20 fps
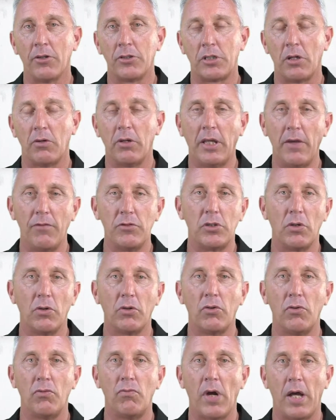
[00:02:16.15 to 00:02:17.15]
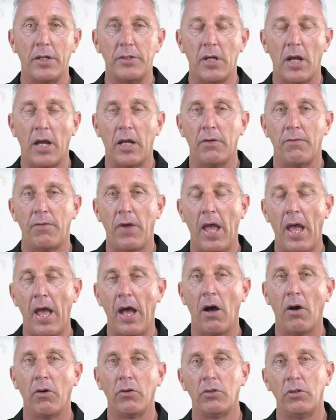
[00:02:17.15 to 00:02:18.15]
So it gives you a good rundown of
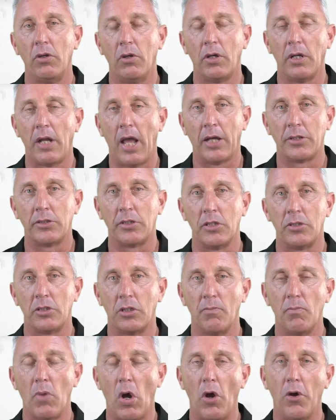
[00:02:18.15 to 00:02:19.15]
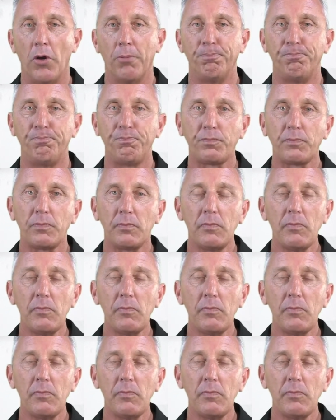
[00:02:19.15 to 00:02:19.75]
how you can access your modem.